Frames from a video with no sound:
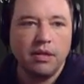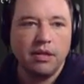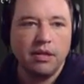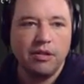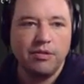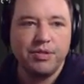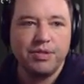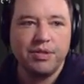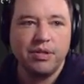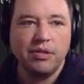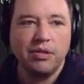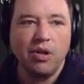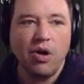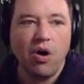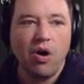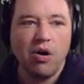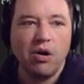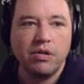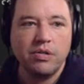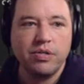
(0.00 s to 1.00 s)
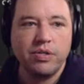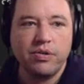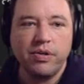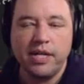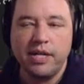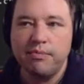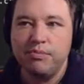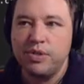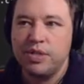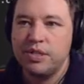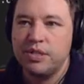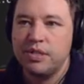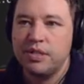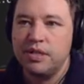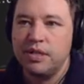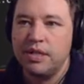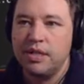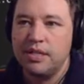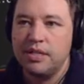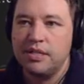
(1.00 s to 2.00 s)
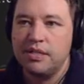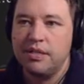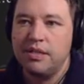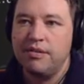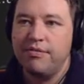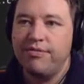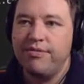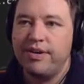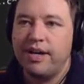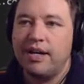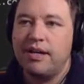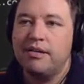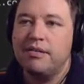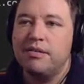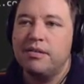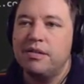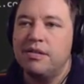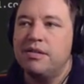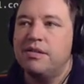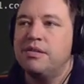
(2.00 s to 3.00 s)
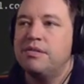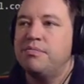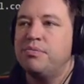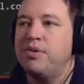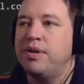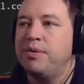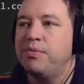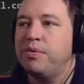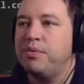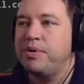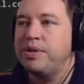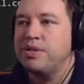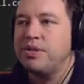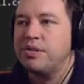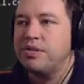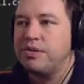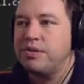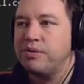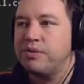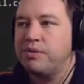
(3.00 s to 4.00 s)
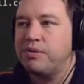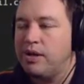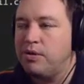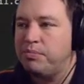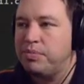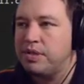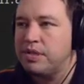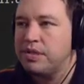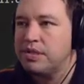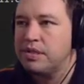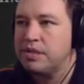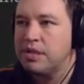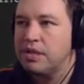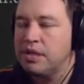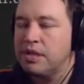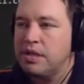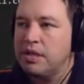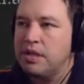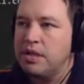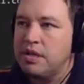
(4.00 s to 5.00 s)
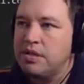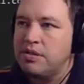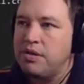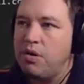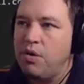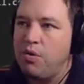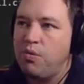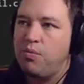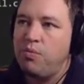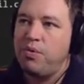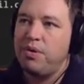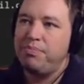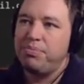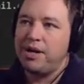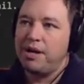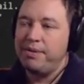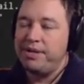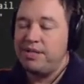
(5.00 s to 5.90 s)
is a long stream just to get to the fact, the point where we start to write helpers. So we probably